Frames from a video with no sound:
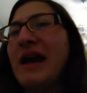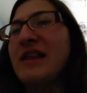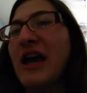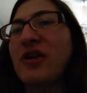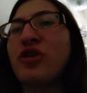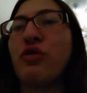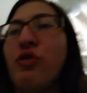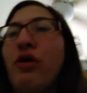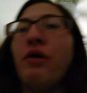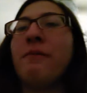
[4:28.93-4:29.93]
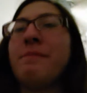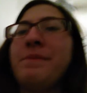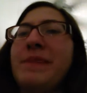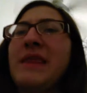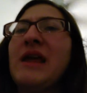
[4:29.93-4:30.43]
at school,
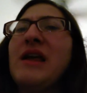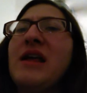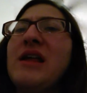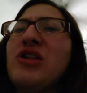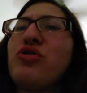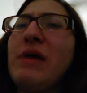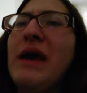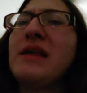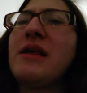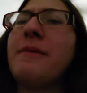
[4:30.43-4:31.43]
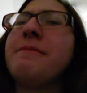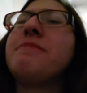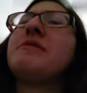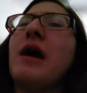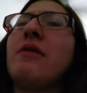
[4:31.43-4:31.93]
treating
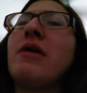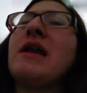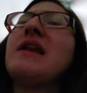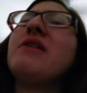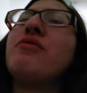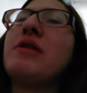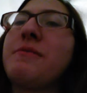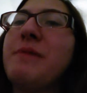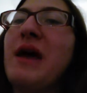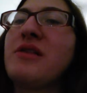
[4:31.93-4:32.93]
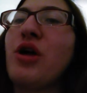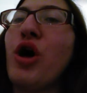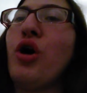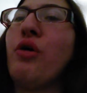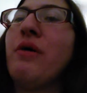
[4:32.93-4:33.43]
someone with
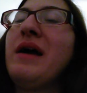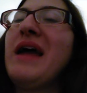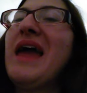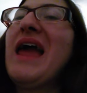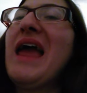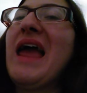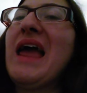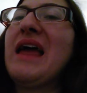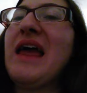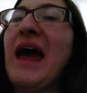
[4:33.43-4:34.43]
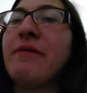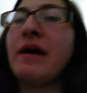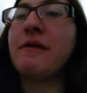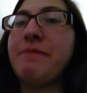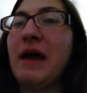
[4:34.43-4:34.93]
special, act
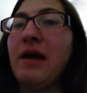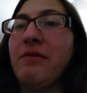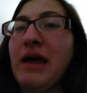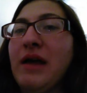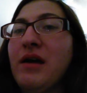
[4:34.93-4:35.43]
like family.